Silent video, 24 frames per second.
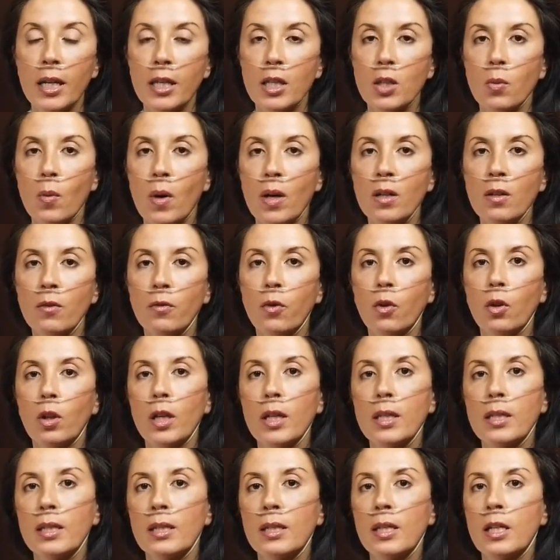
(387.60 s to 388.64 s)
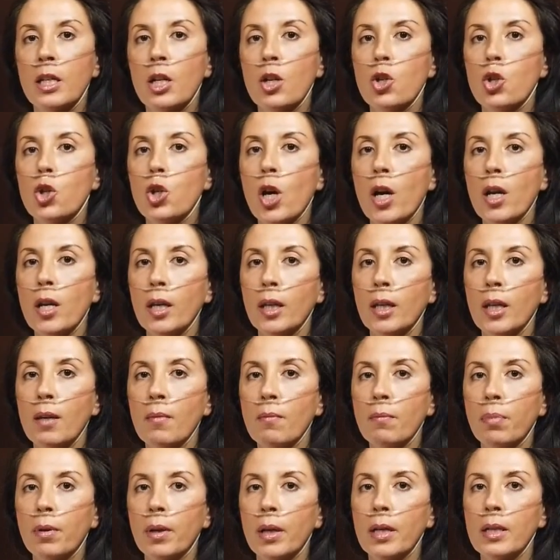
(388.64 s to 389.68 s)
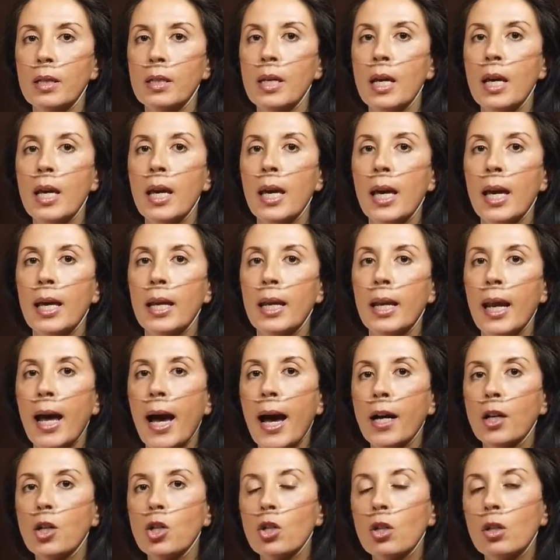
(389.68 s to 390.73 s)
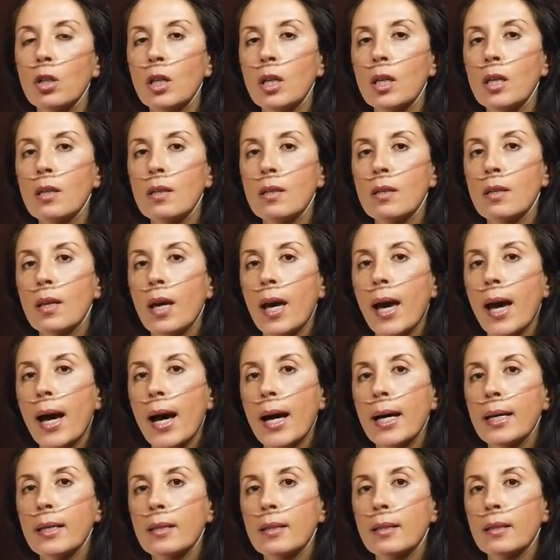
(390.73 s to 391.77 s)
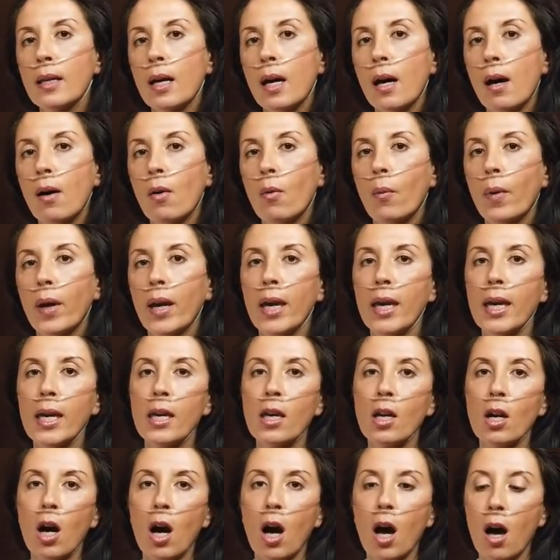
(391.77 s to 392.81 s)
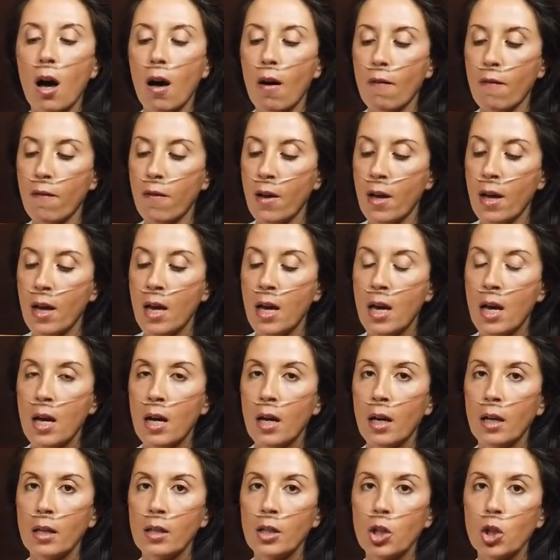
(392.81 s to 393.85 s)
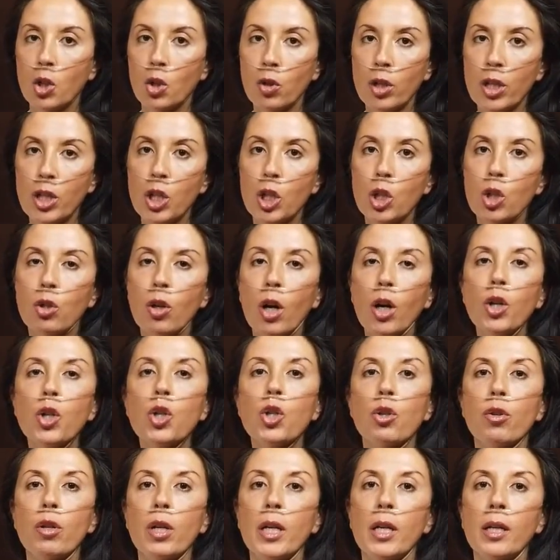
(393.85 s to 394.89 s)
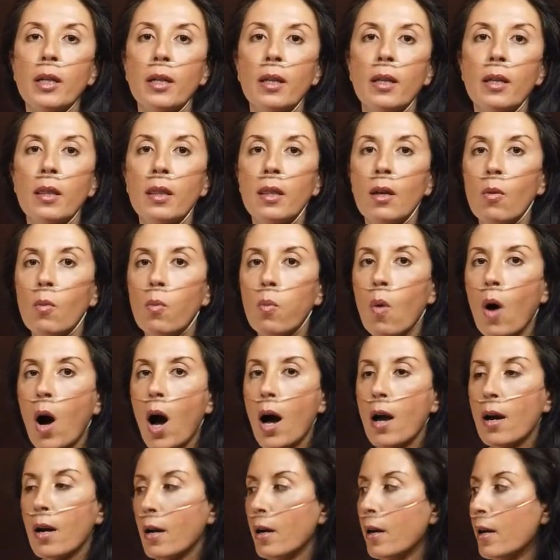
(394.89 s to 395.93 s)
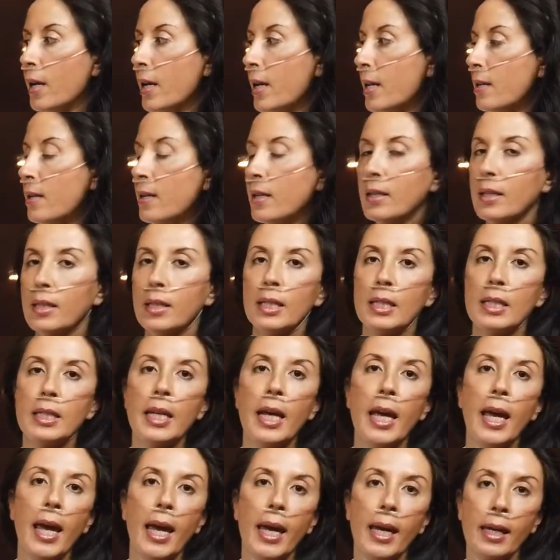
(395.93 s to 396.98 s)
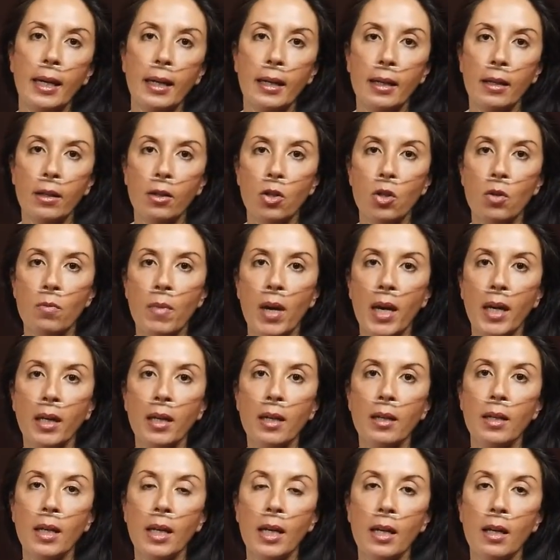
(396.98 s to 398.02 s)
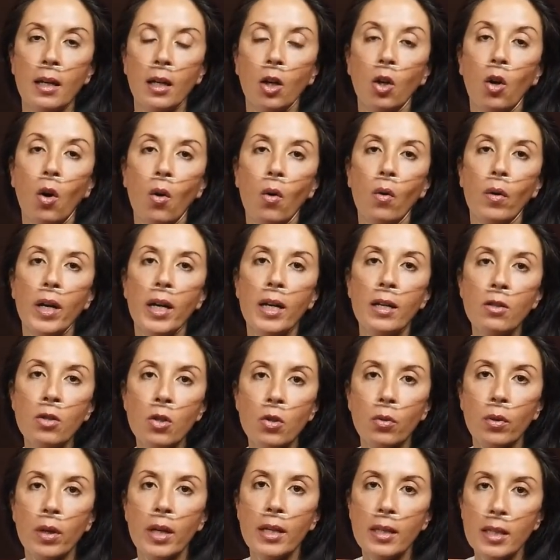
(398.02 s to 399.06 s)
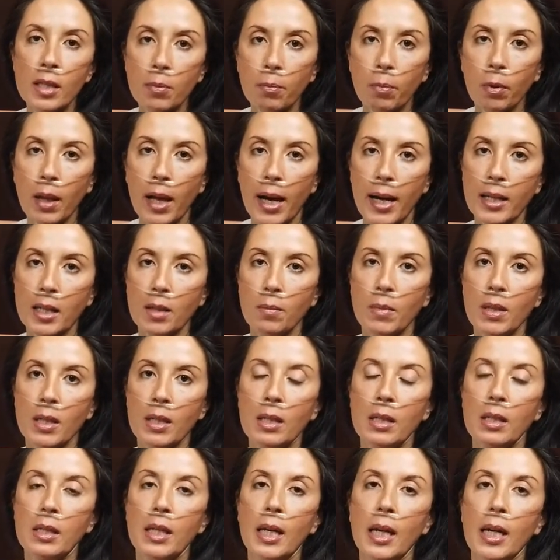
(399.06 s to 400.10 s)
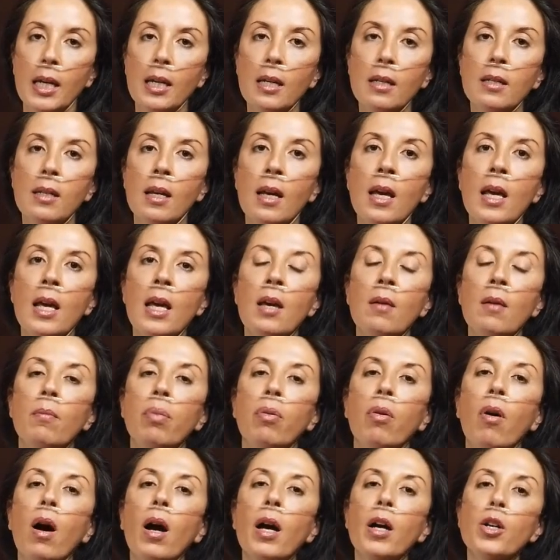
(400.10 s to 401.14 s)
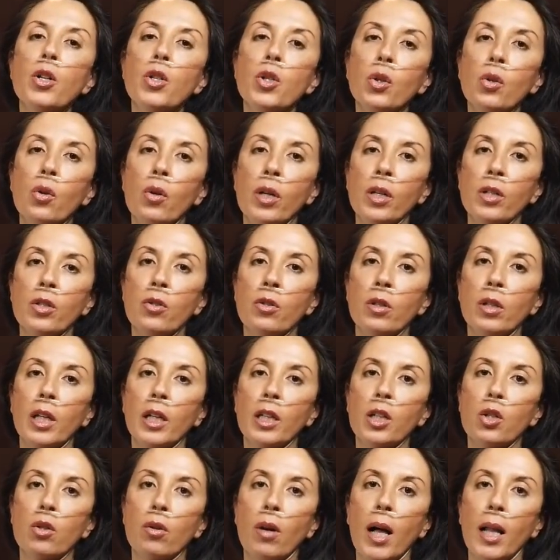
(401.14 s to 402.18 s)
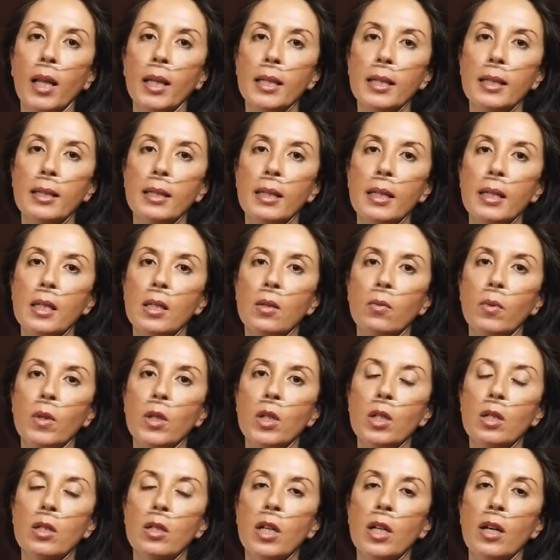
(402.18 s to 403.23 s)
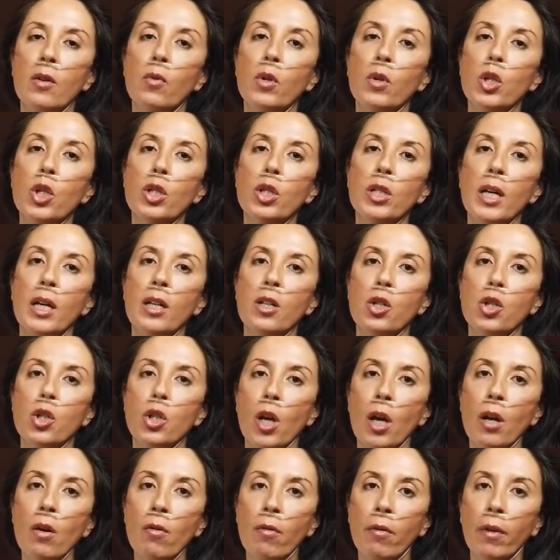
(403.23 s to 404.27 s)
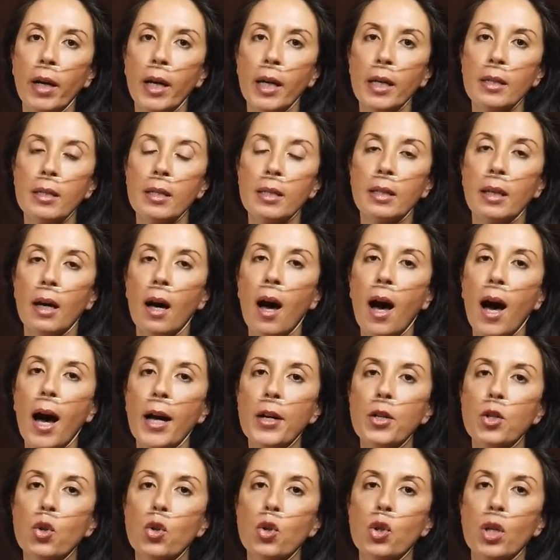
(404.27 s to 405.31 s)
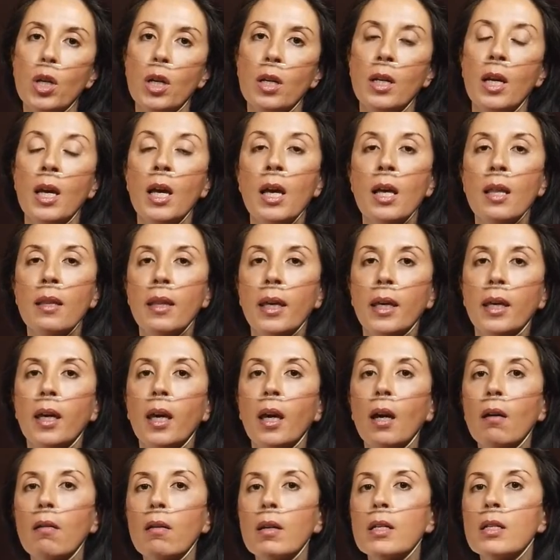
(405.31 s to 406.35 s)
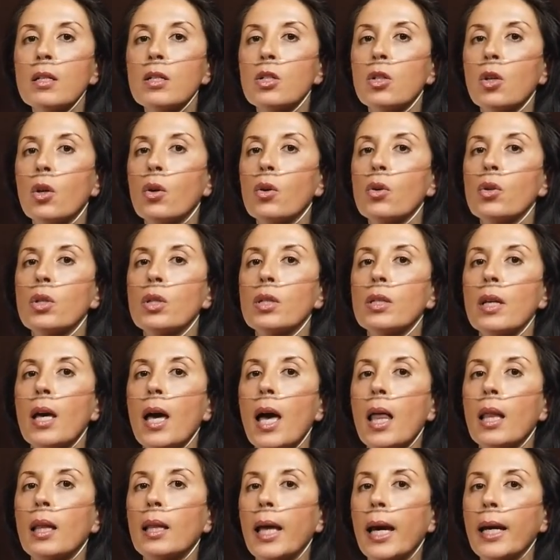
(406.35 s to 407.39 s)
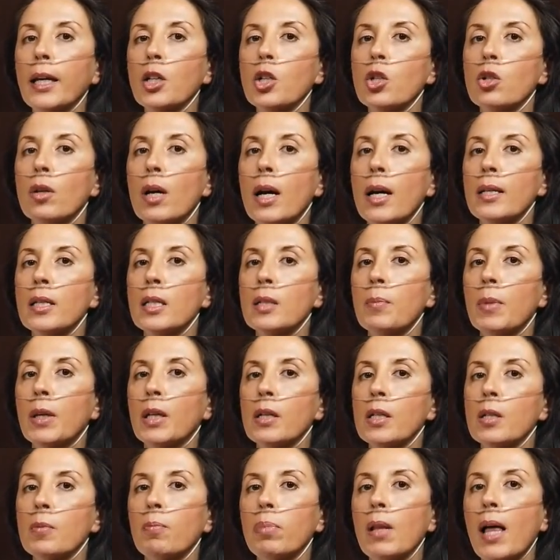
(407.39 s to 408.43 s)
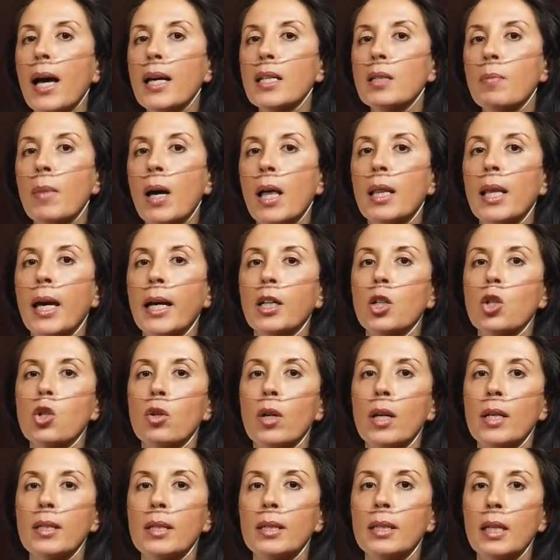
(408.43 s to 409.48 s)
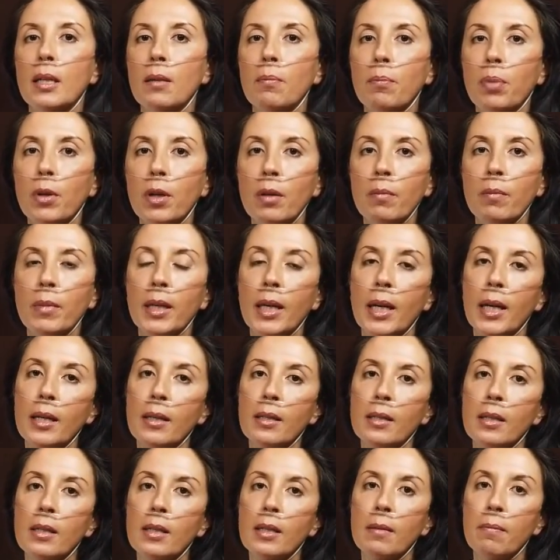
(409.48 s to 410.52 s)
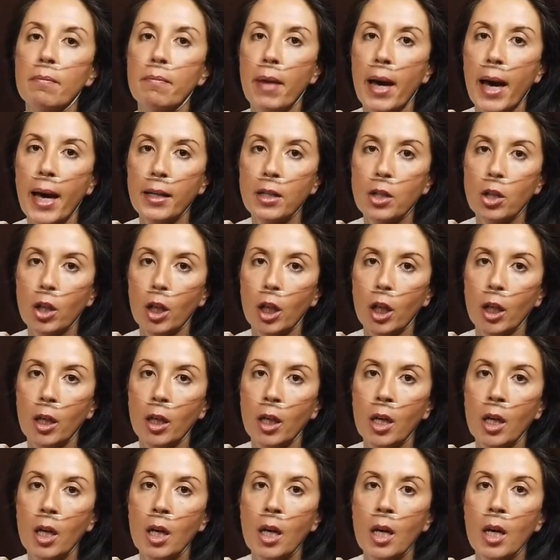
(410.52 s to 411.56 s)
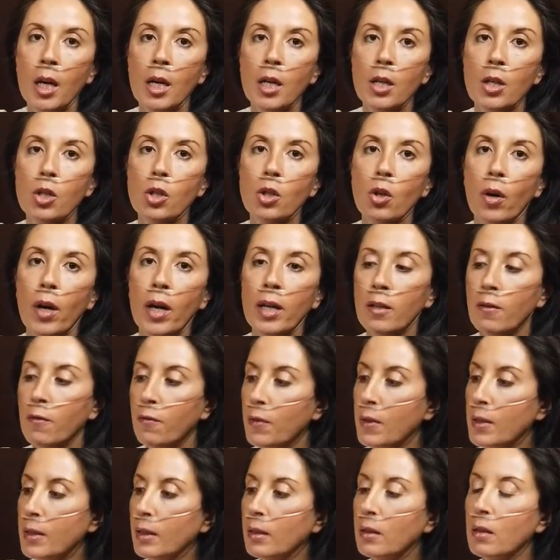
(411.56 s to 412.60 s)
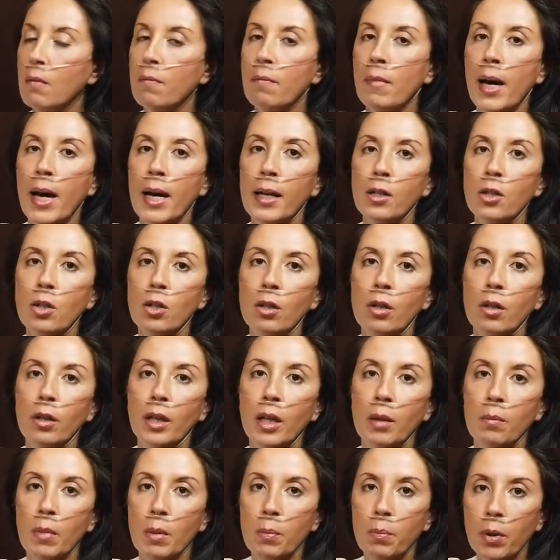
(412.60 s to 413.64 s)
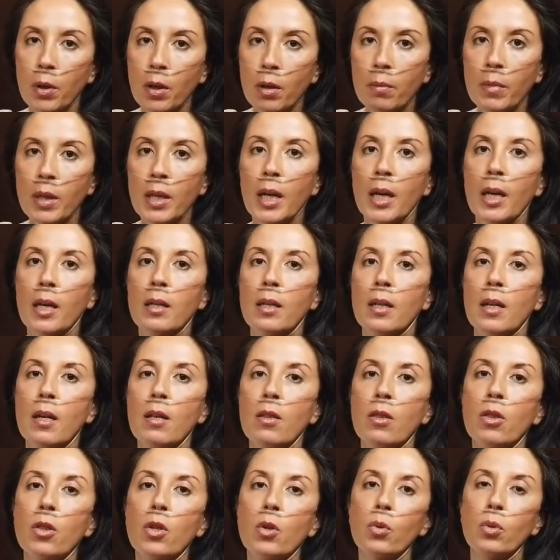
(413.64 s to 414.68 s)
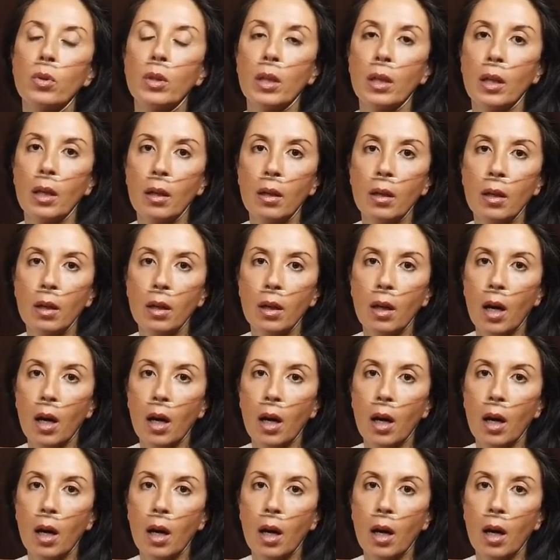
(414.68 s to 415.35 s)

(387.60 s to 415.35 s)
It's wonderful. It's an energetic imprint, and it actually has a way of restructuring the water in this tank to make it go into its plasma state prior to going to electrolysis, which then generates the hydrogen that carries those electrons, because plasma electrons, they permeate the matter. So any physical matter can be permeated through the